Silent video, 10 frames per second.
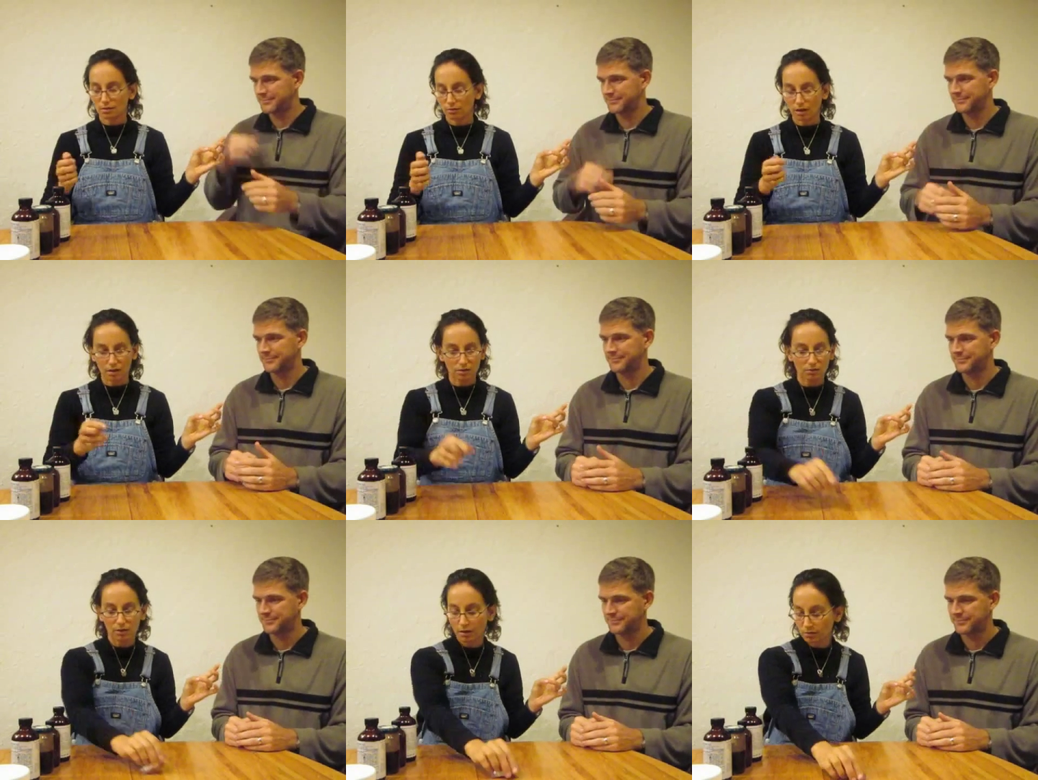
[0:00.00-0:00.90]
Speaker 1: Okay, so
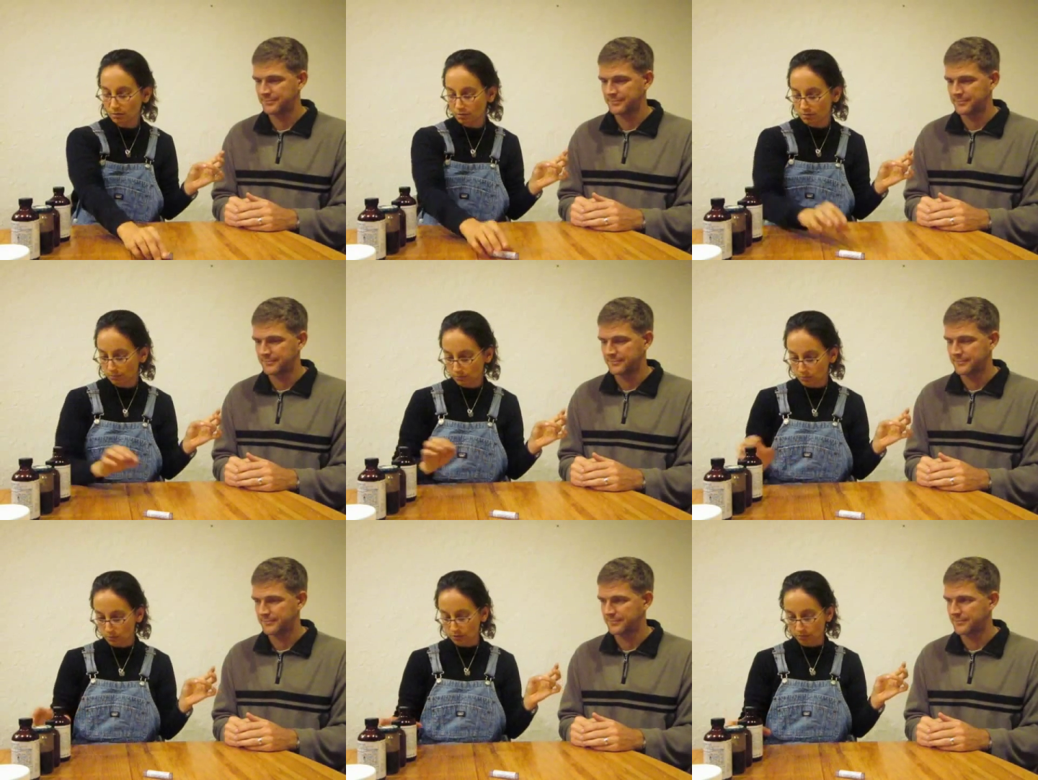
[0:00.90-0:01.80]
I've got sore,
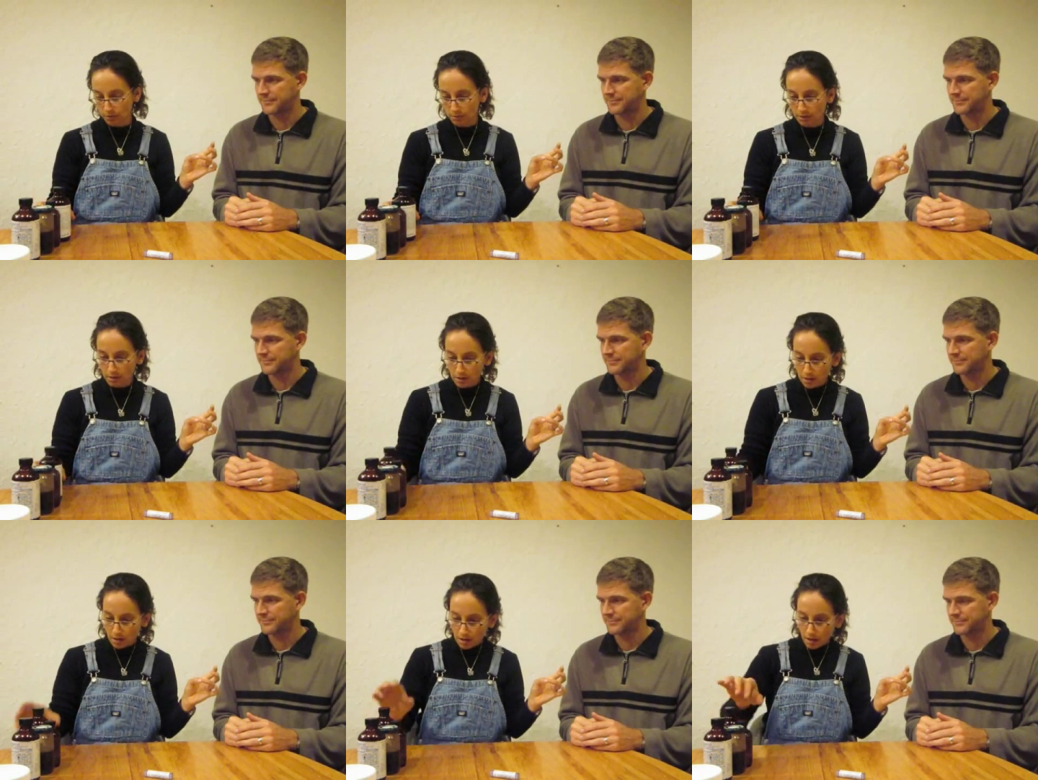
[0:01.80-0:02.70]
sore throat.
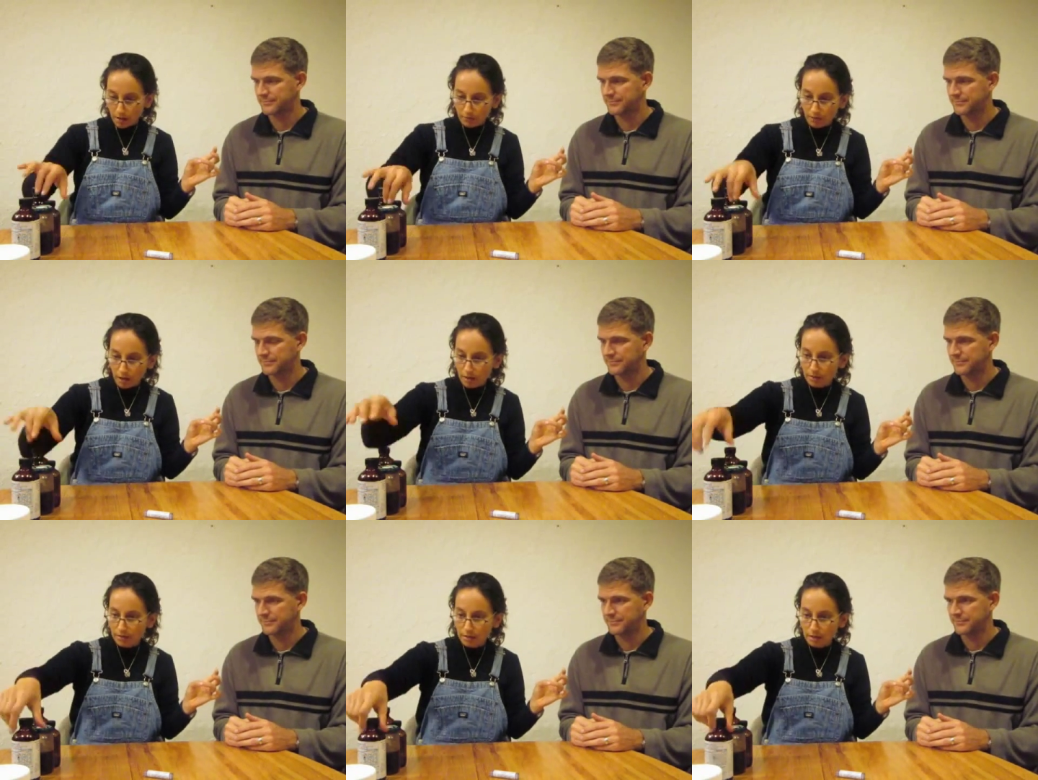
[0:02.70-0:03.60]
I've
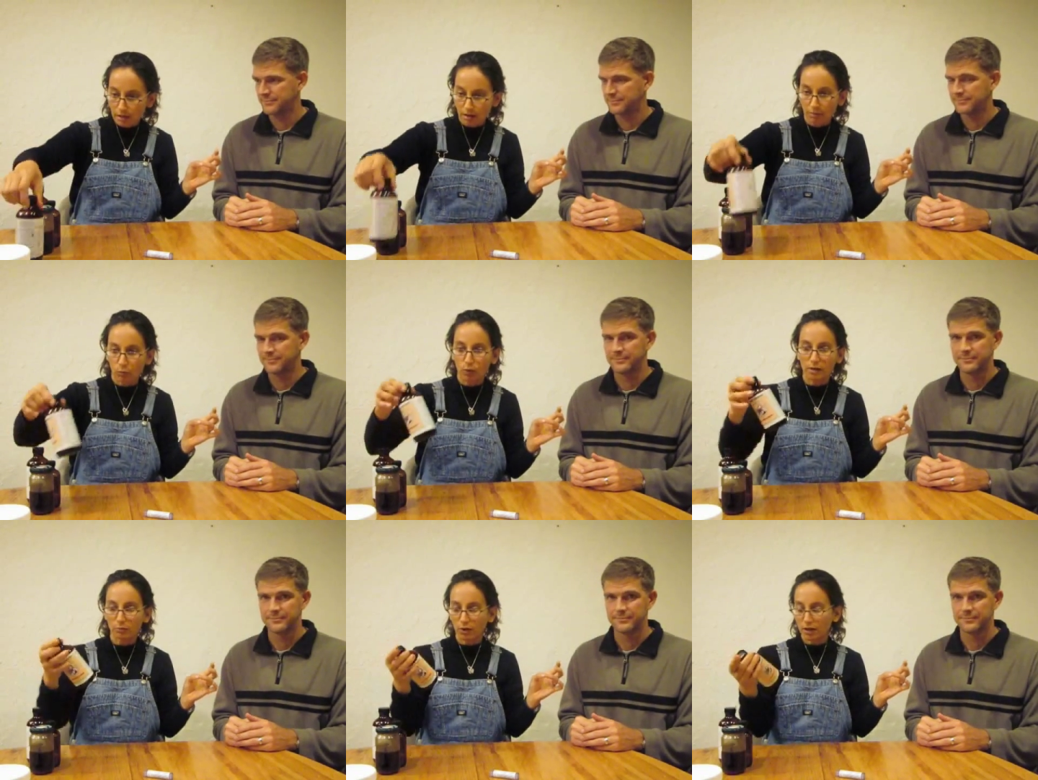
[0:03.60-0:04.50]
got the um,
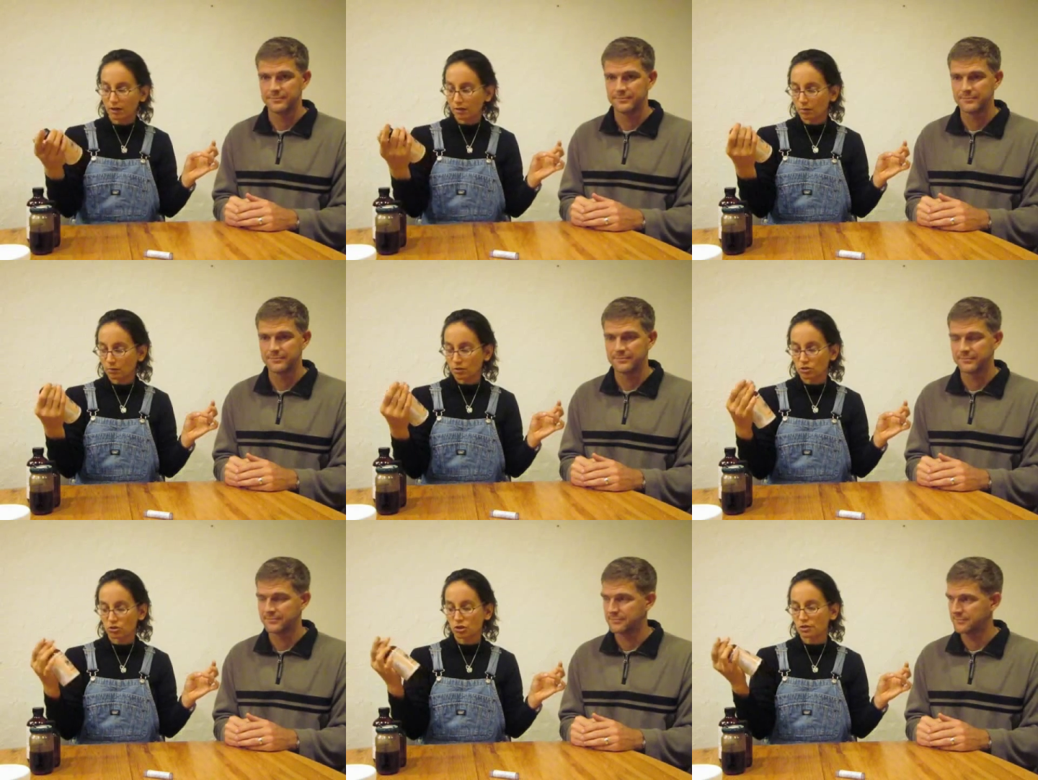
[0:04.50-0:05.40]
Windbreaker, which
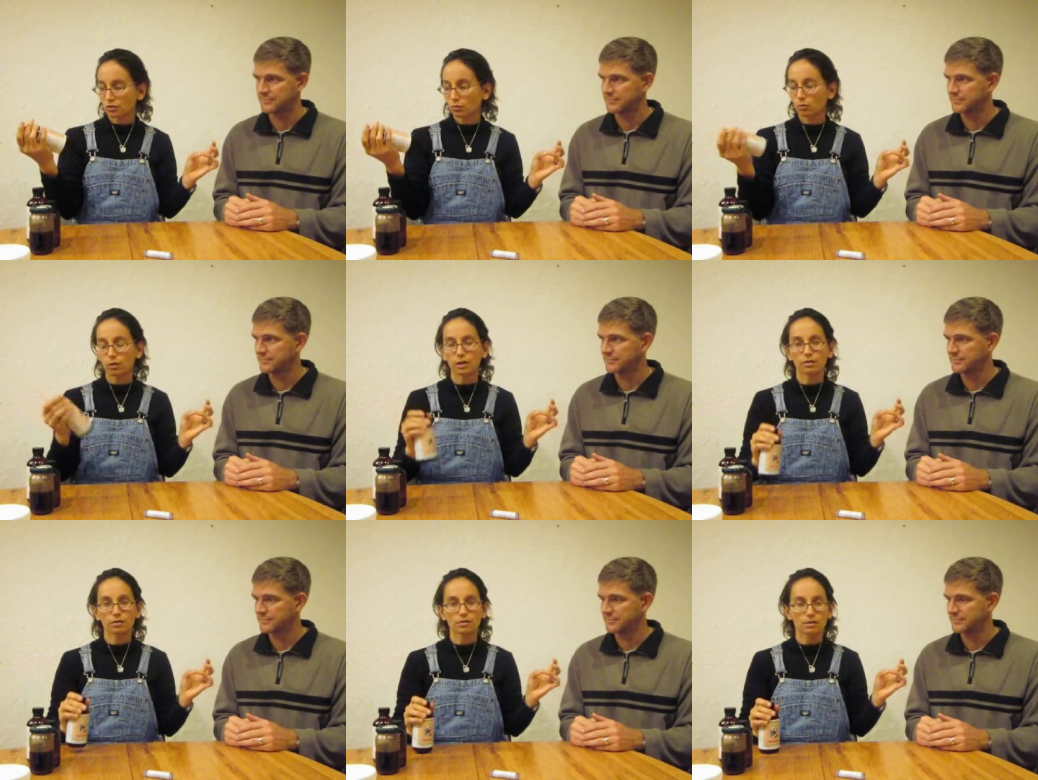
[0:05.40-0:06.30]
is Gentle
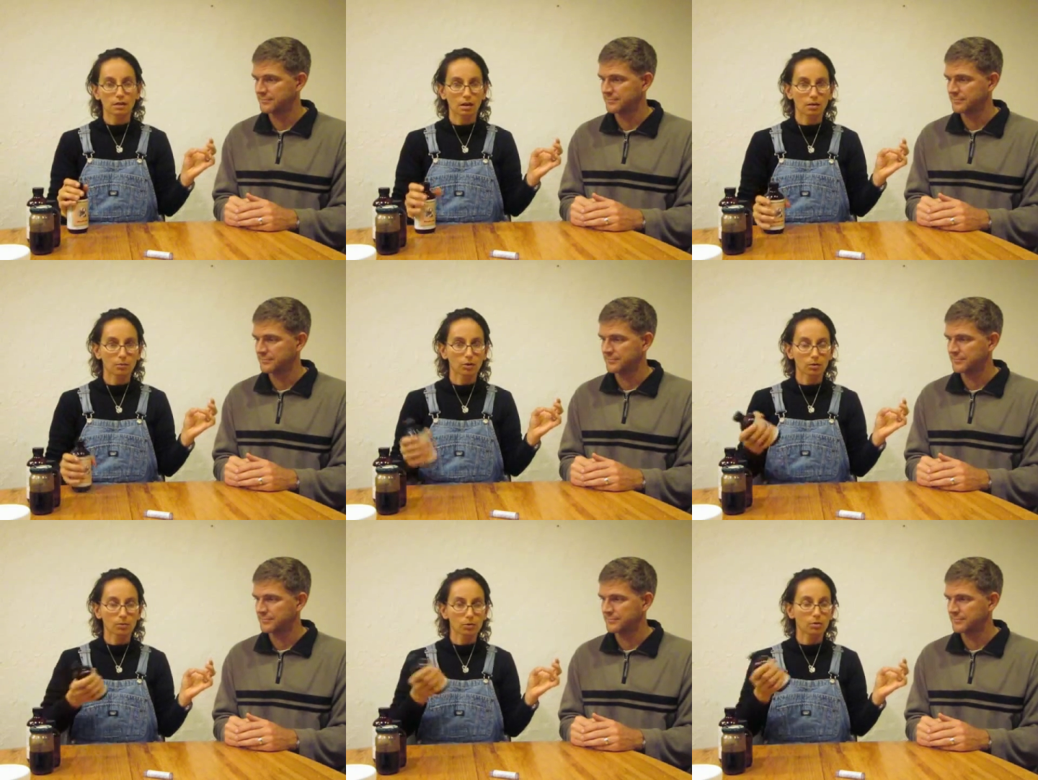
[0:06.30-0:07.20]
Warriors um,
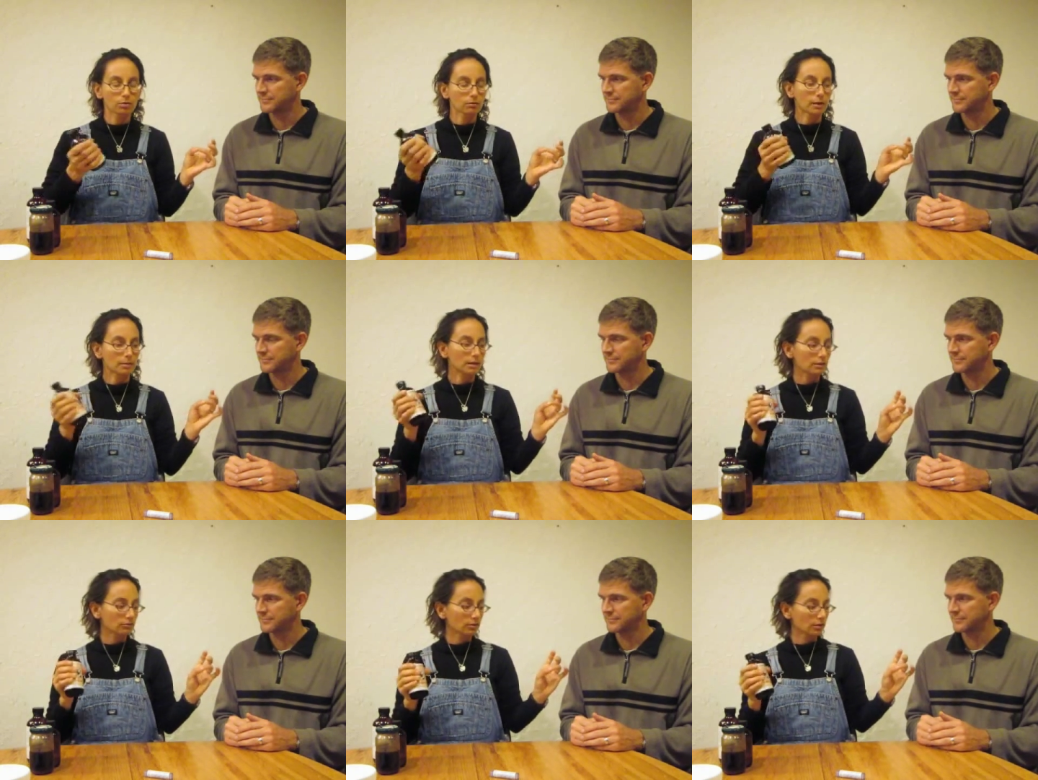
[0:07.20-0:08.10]
herbal remedy
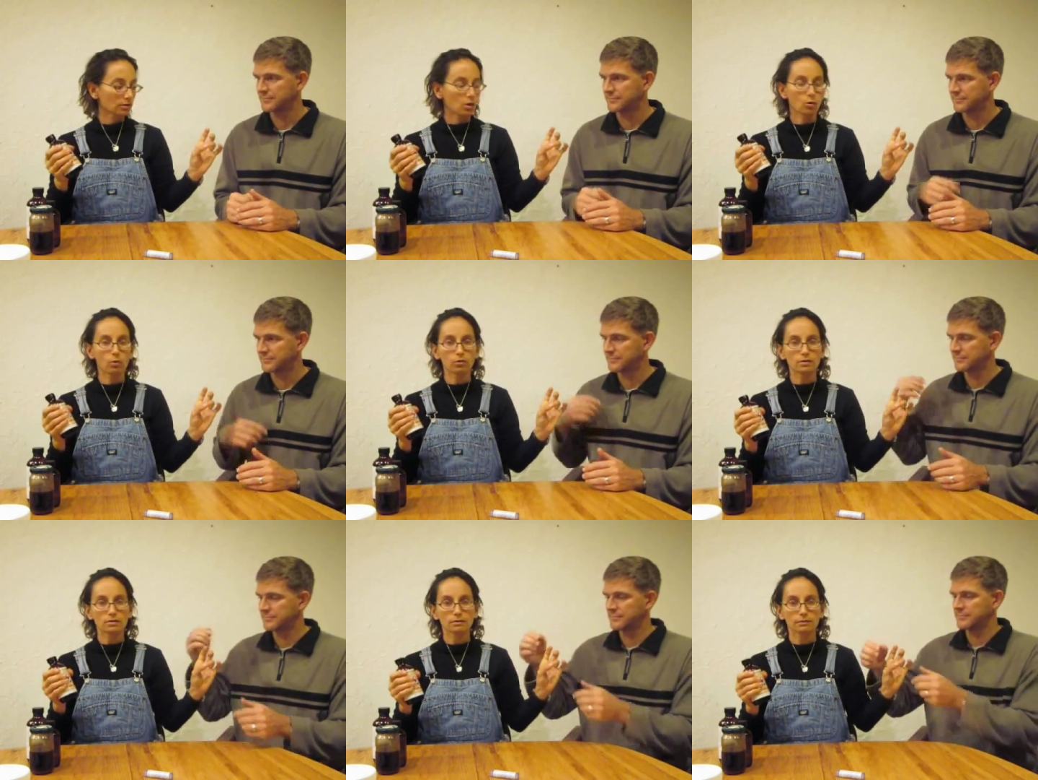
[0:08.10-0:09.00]
for colds.